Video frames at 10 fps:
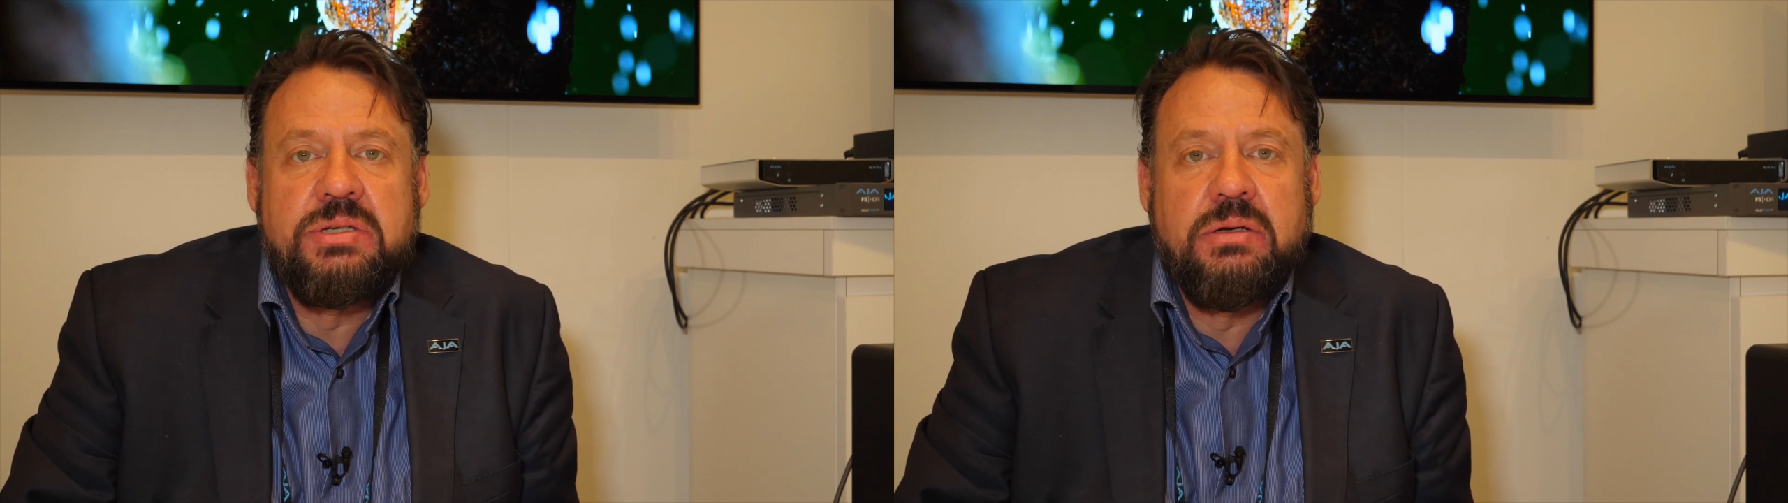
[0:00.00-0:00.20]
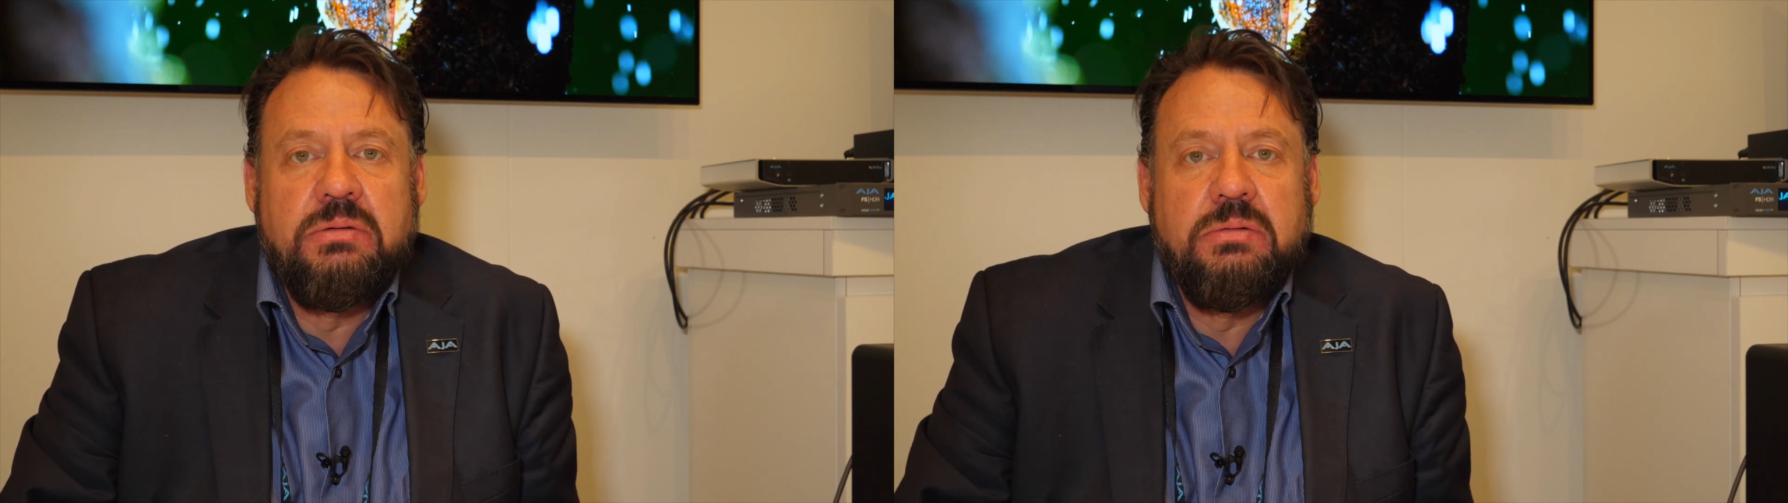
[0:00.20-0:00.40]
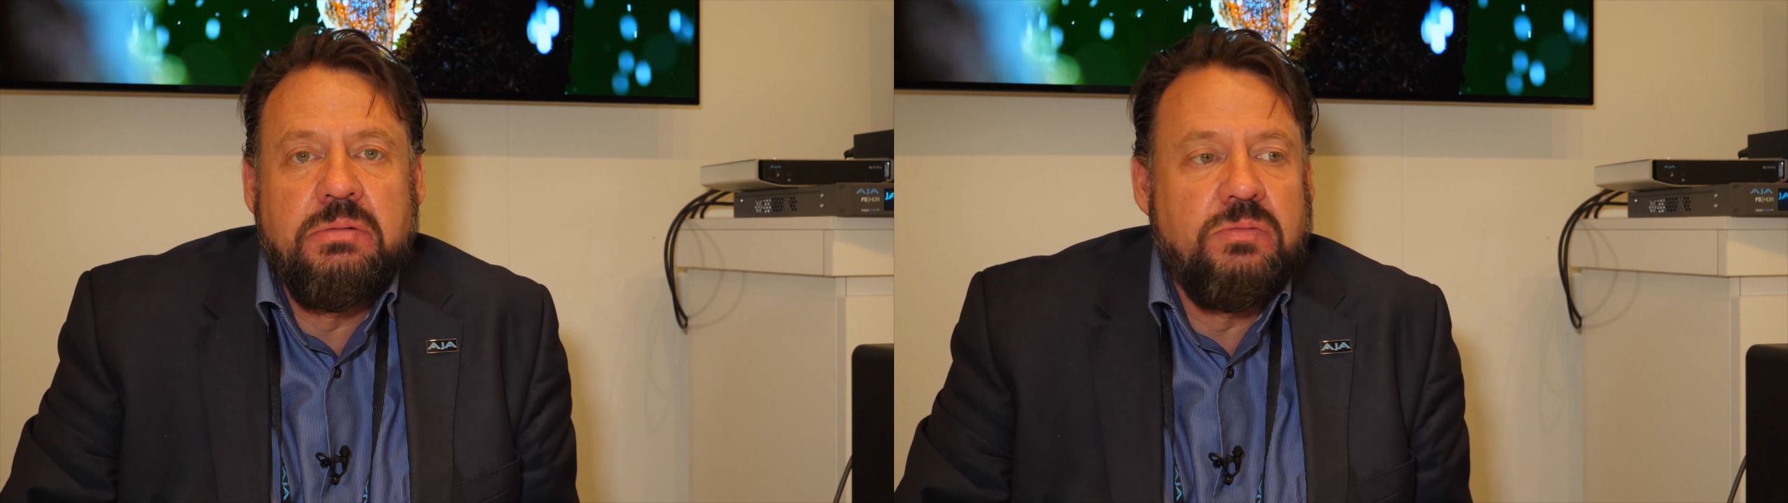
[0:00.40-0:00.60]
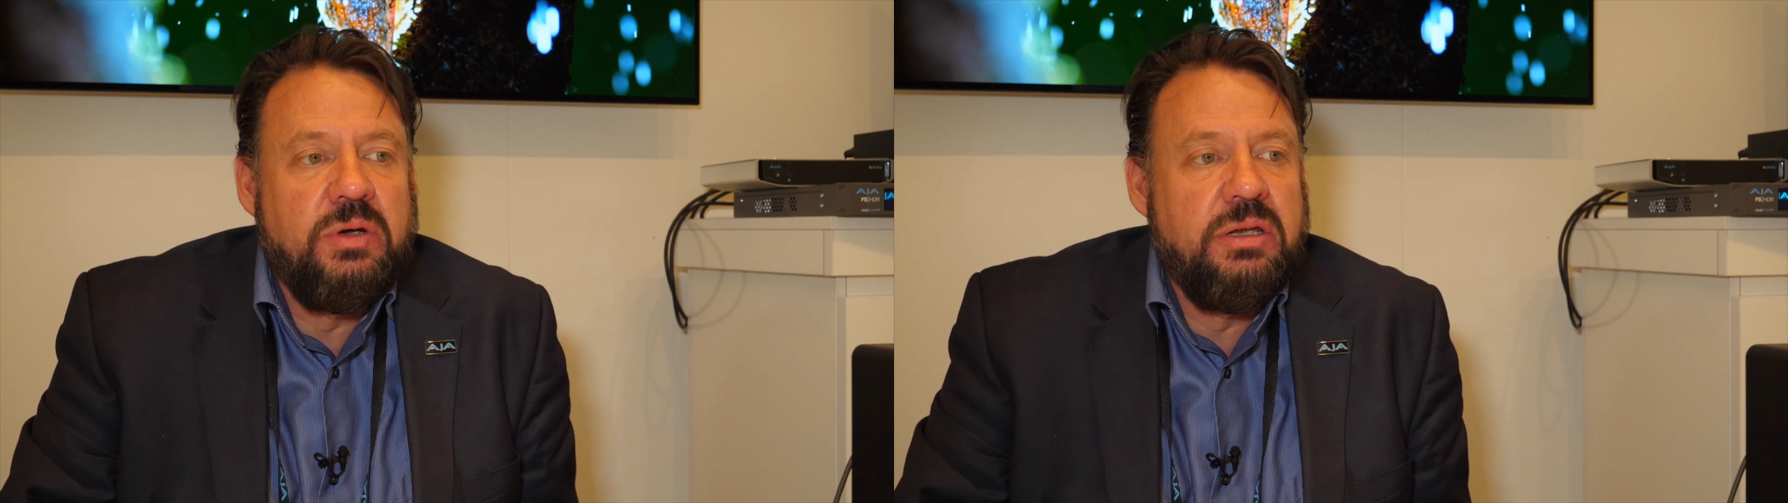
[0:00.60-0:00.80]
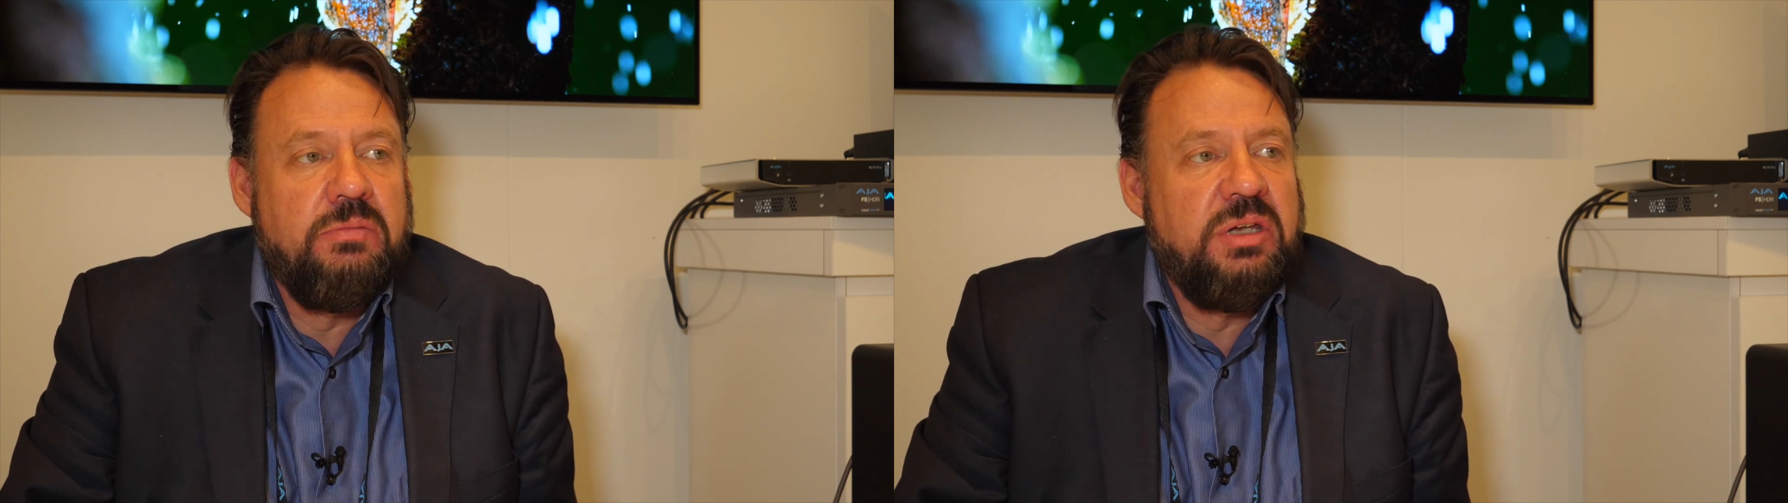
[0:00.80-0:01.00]
So
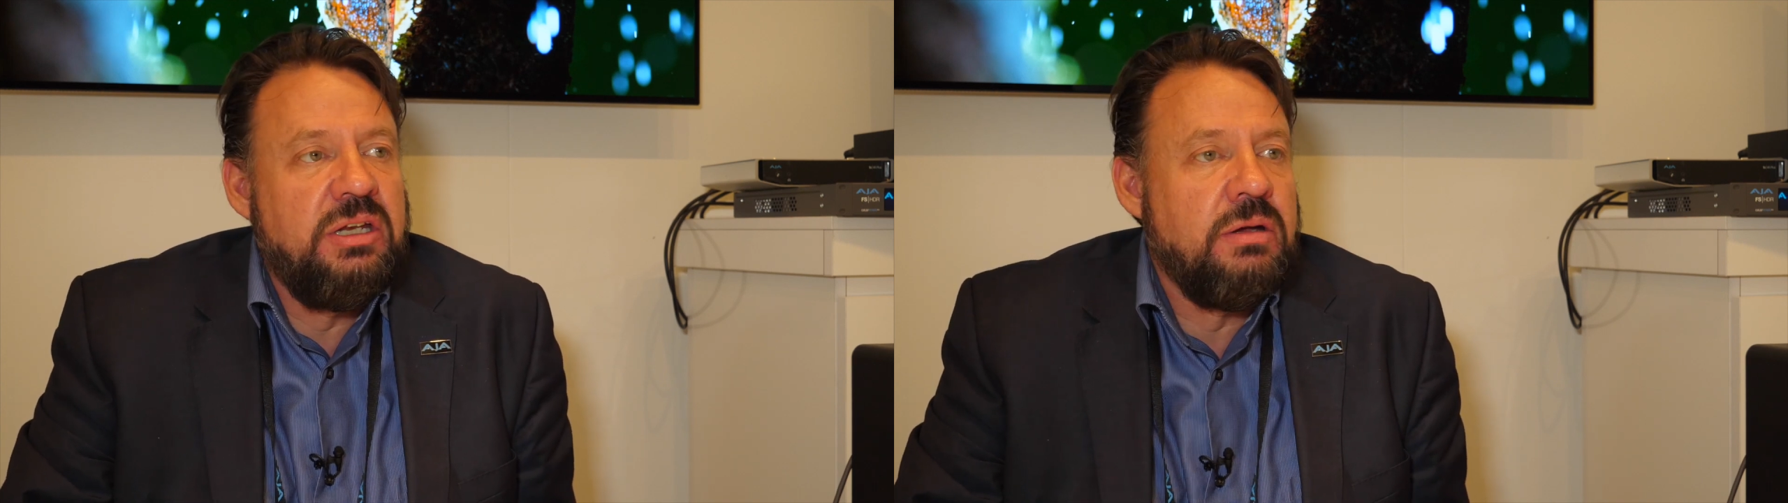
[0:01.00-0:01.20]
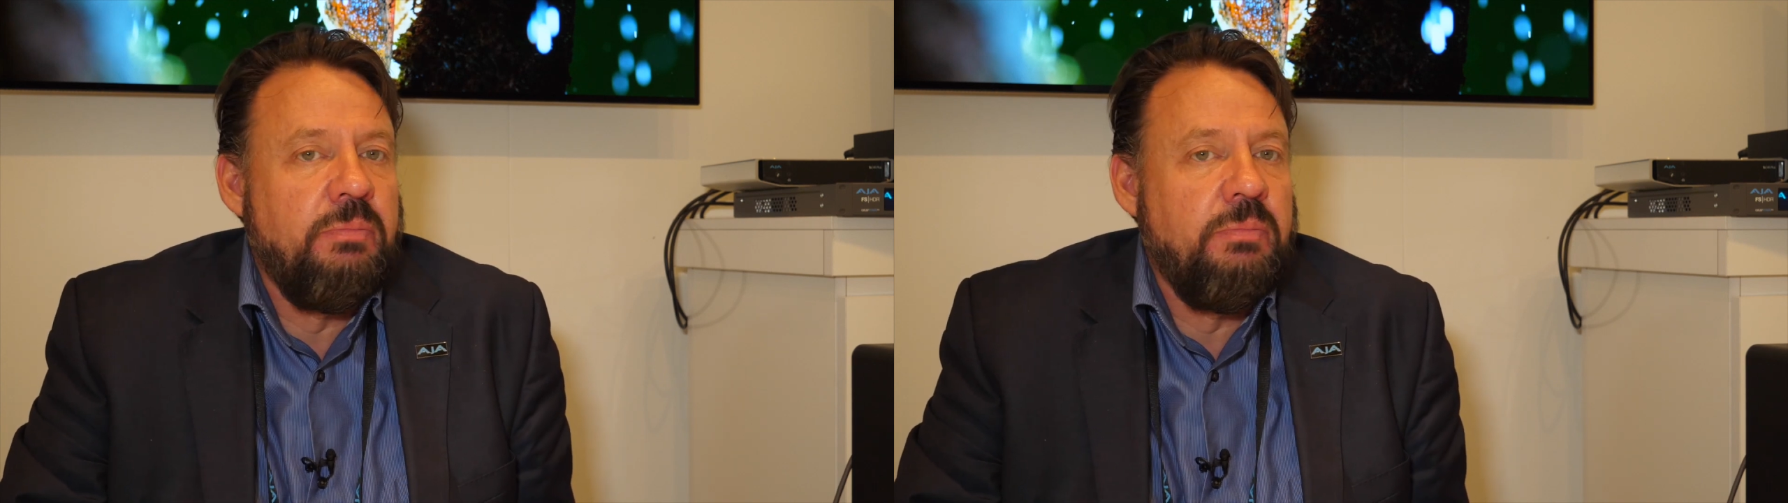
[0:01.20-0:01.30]
whether you're Media